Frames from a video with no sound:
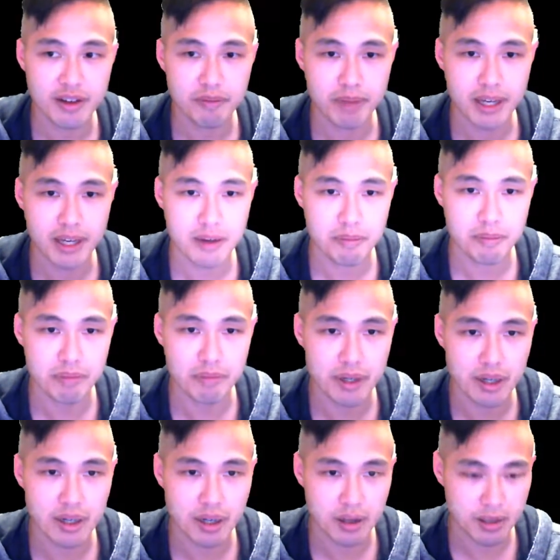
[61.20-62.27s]
pickup
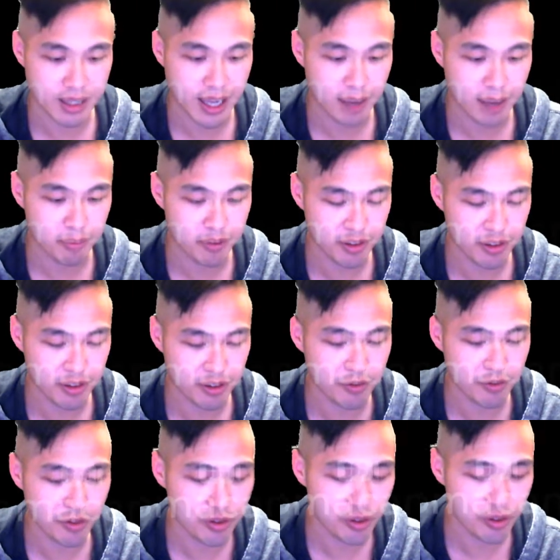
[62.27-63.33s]
capsules
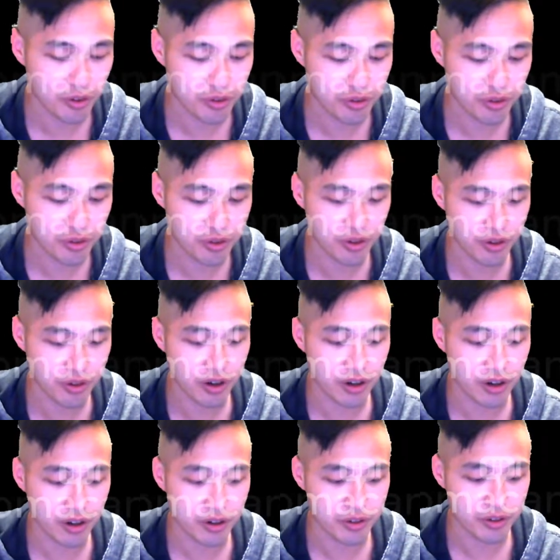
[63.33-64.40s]
for those who
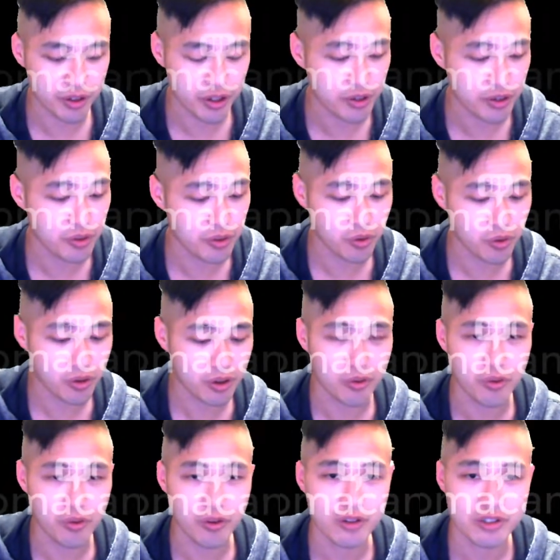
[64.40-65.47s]
are new or
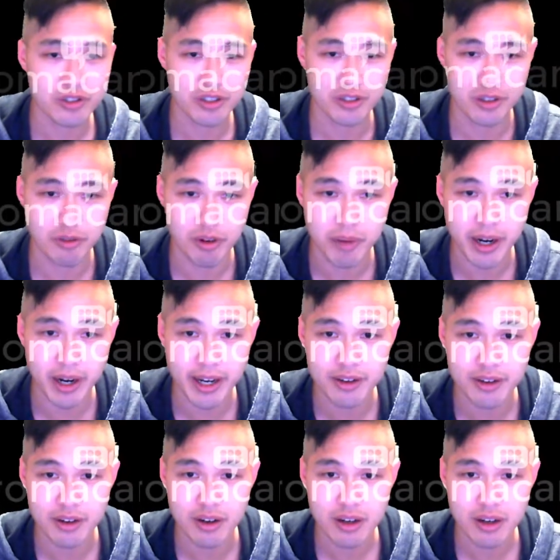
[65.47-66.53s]
old? Just a
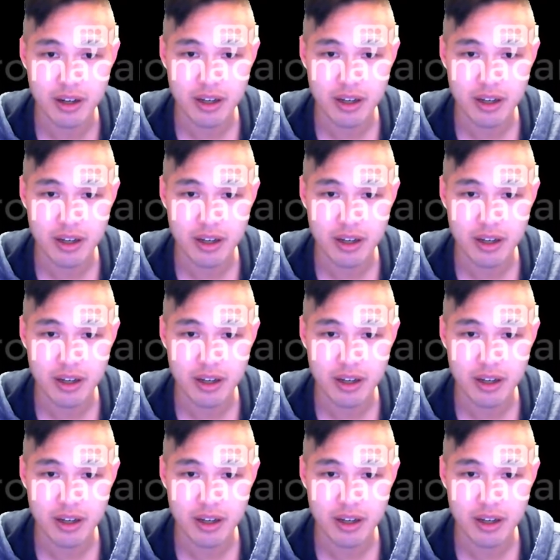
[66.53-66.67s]
reminder.